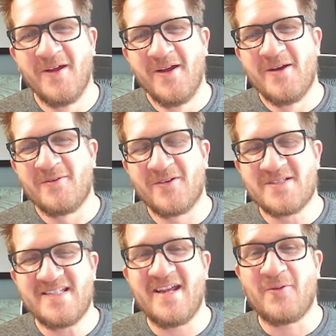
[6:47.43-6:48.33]
We're
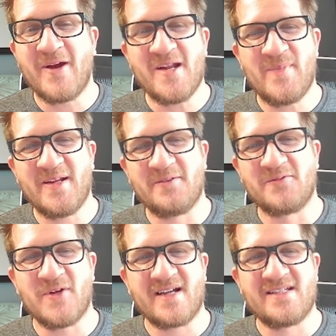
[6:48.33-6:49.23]
seeing quite a bit of
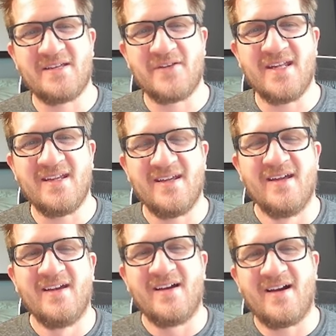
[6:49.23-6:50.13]
directivity,
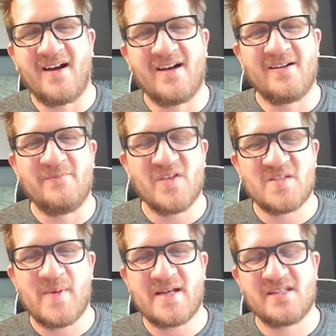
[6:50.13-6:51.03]

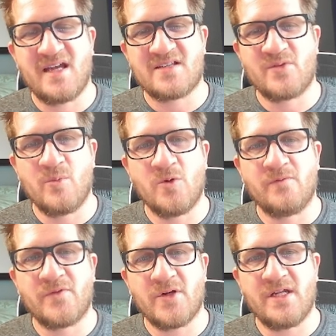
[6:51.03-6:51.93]
especially as we move
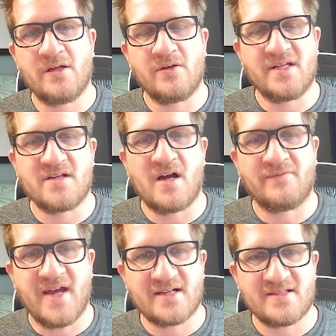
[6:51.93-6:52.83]
30 degrees
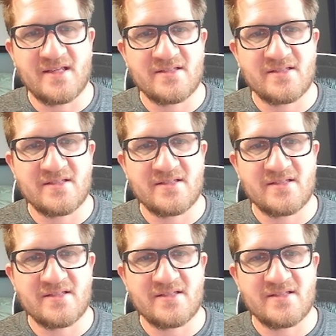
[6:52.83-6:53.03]
off-axis.